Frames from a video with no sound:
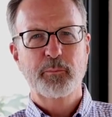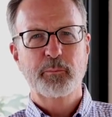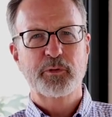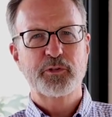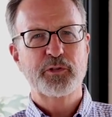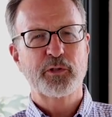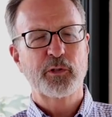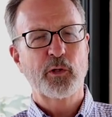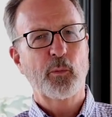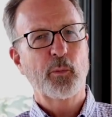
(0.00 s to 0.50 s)

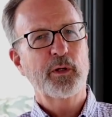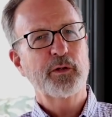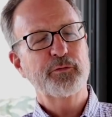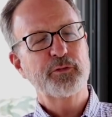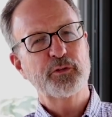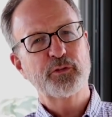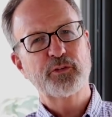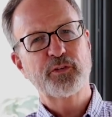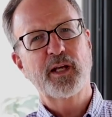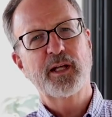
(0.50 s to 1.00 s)
But you know what?
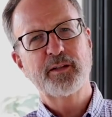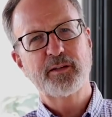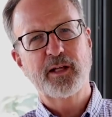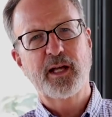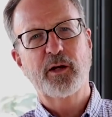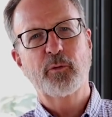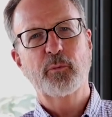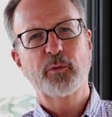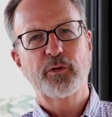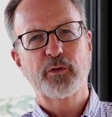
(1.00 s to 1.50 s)
If you sat
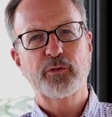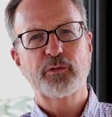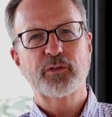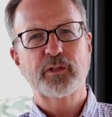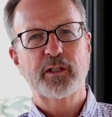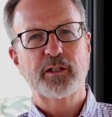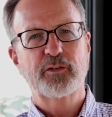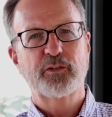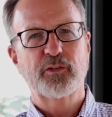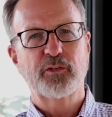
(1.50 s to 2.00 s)
down with those
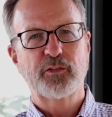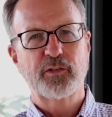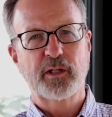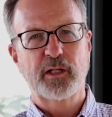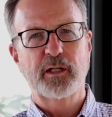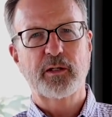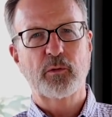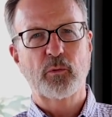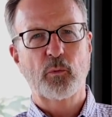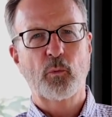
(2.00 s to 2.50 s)
kids and
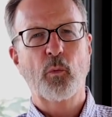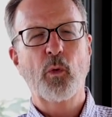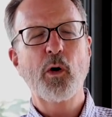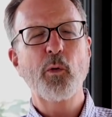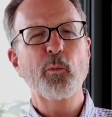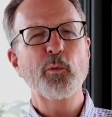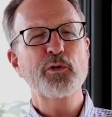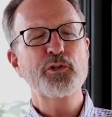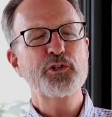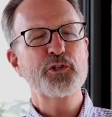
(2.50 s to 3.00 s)
say,
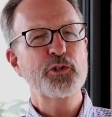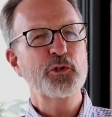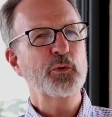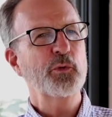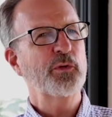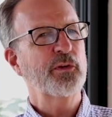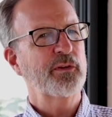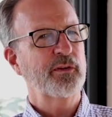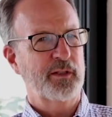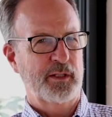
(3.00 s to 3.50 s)
what would
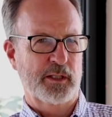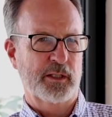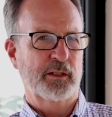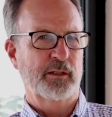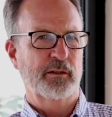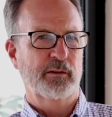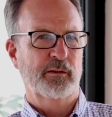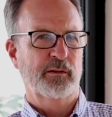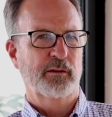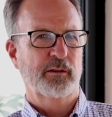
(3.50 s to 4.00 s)
you
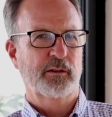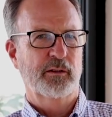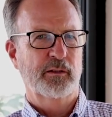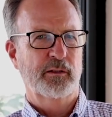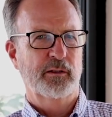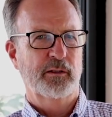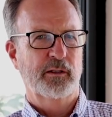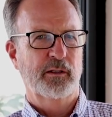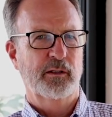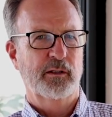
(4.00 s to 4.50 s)
think
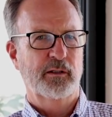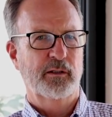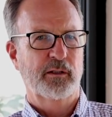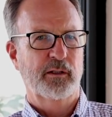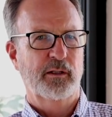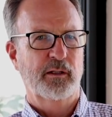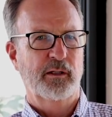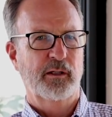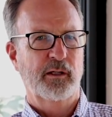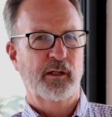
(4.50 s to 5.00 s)

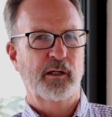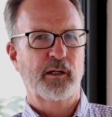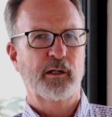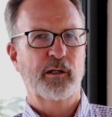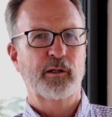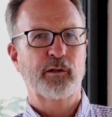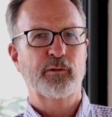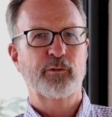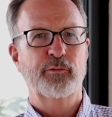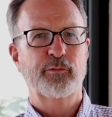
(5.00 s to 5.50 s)

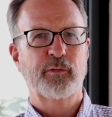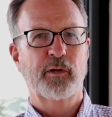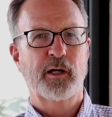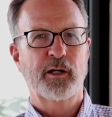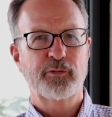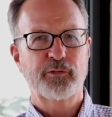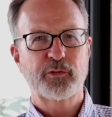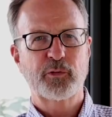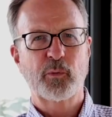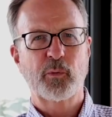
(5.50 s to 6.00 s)
of
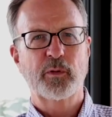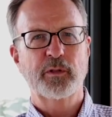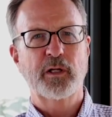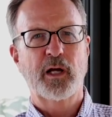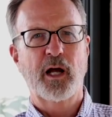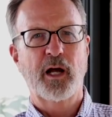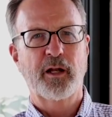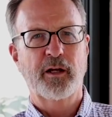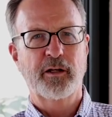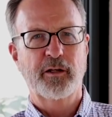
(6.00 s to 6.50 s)
us going
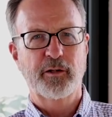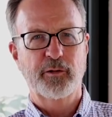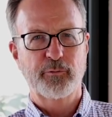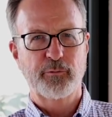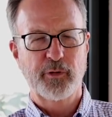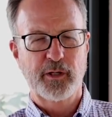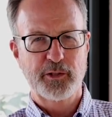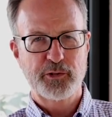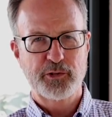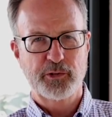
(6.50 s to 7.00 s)
on an
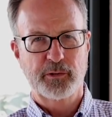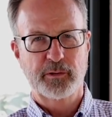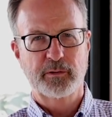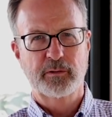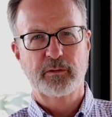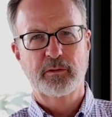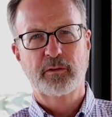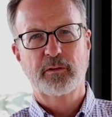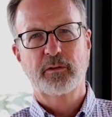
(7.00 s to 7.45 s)
adventure?